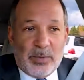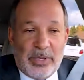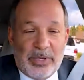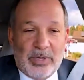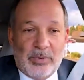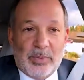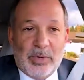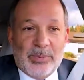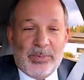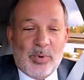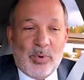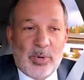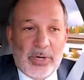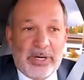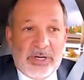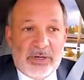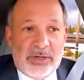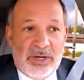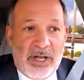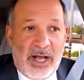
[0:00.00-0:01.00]
whether
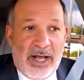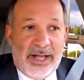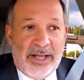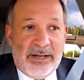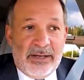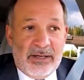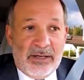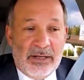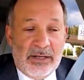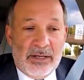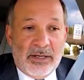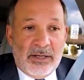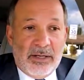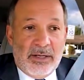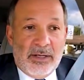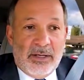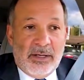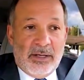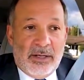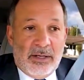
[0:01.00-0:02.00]
reporting or not,
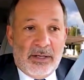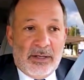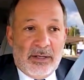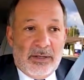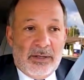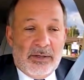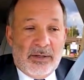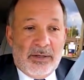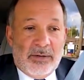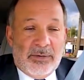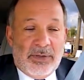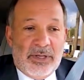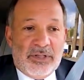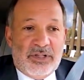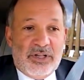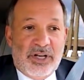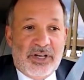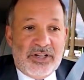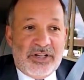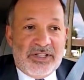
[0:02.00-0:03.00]
the
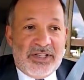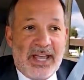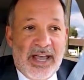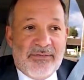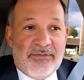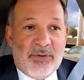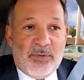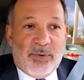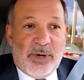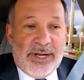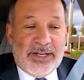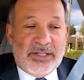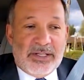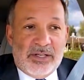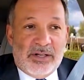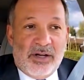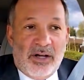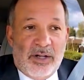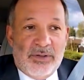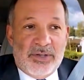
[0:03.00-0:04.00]
judges have a right to
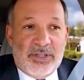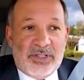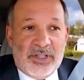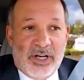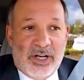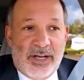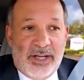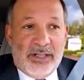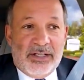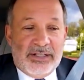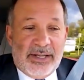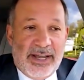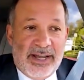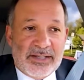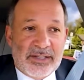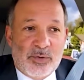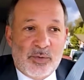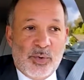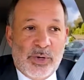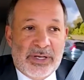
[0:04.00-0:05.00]
call the child
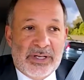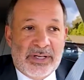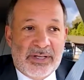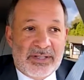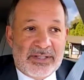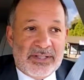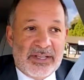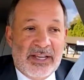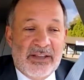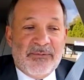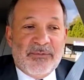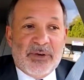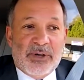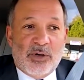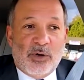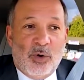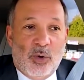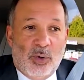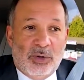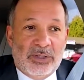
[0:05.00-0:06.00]
as a witness if
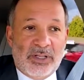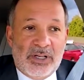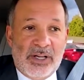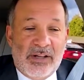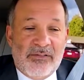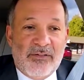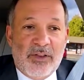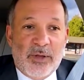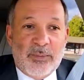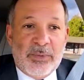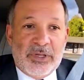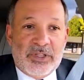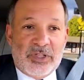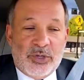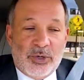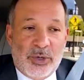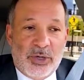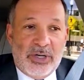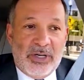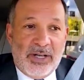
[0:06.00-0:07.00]
they're old enough and
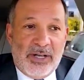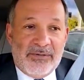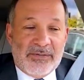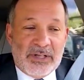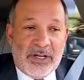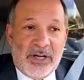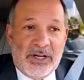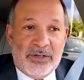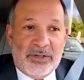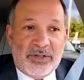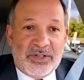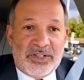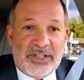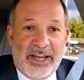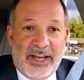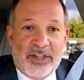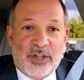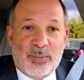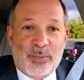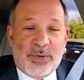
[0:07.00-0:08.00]
mature enough to
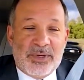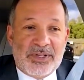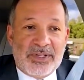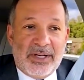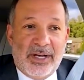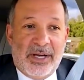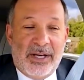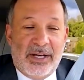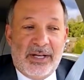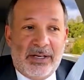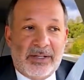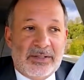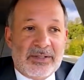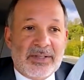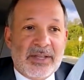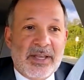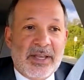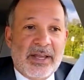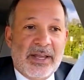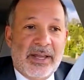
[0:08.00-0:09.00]
understand the
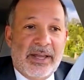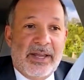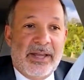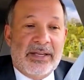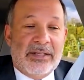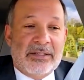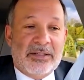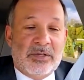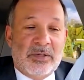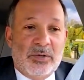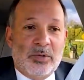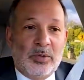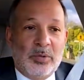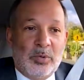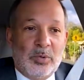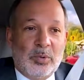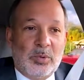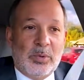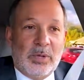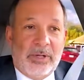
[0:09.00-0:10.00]
proceedings and
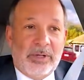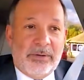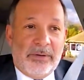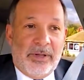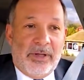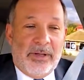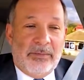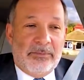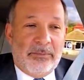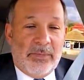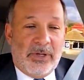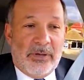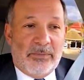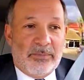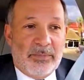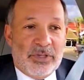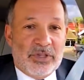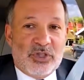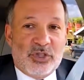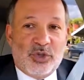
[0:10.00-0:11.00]
to
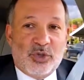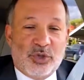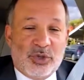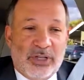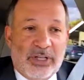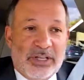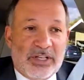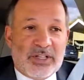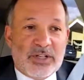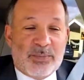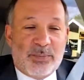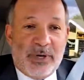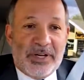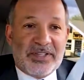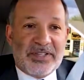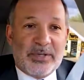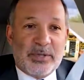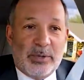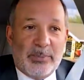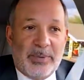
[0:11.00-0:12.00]
maturely
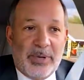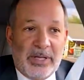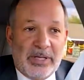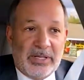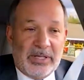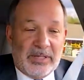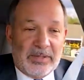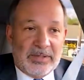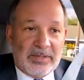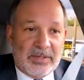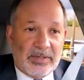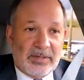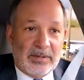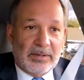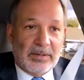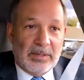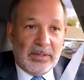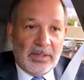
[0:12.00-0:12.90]
express their opinions.